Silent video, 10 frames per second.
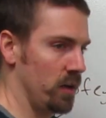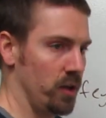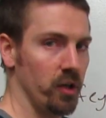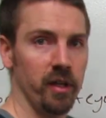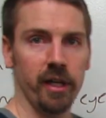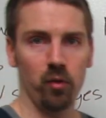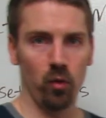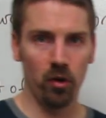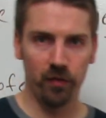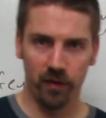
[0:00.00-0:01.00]
You can get
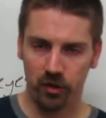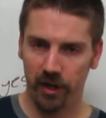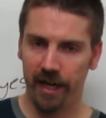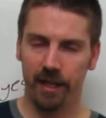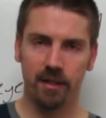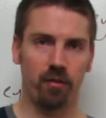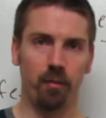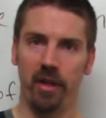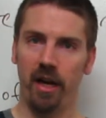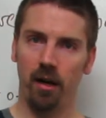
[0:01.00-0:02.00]
enrolled in the trainings
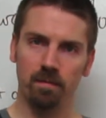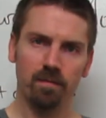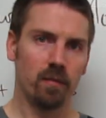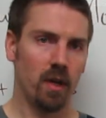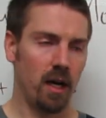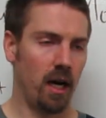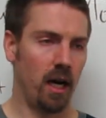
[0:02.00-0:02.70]
from there,